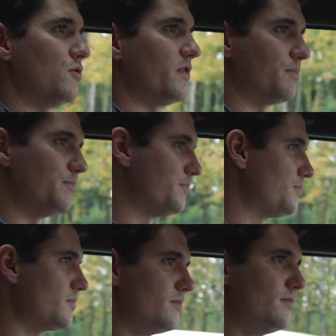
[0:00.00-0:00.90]
moving
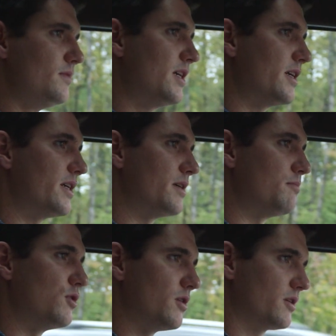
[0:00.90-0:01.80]

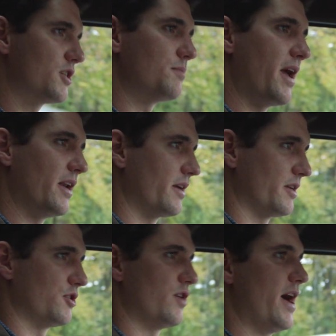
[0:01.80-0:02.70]
and expanding
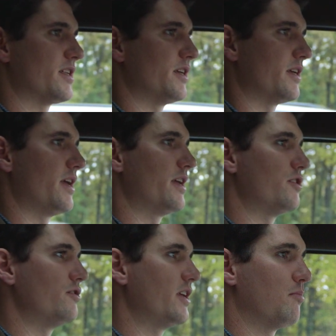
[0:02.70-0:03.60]
and contracting,
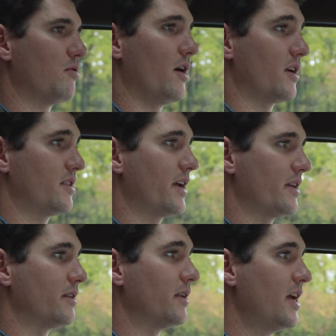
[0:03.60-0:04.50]
and you product that
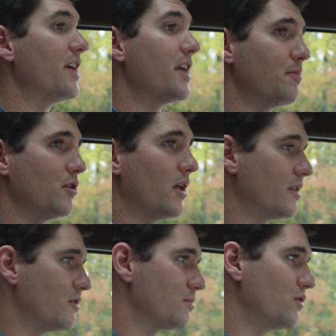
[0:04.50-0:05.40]
can emulate
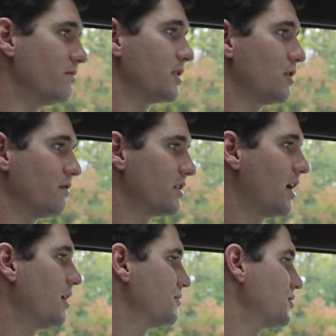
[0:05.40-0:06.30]
those movements over
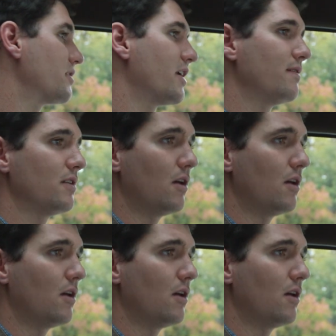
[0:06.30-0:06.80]
time so you can have a